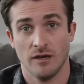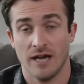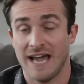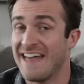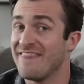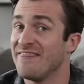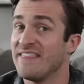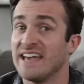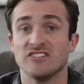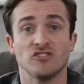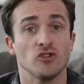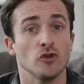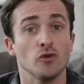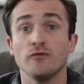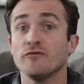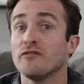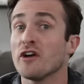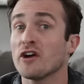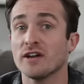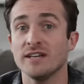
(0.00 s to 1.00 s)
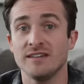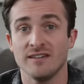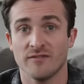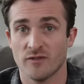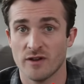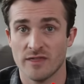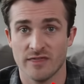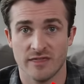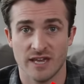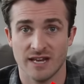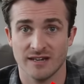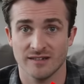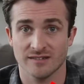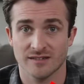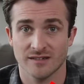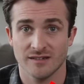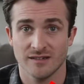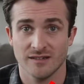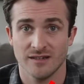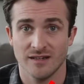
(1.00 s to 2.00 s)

and they're two very different things.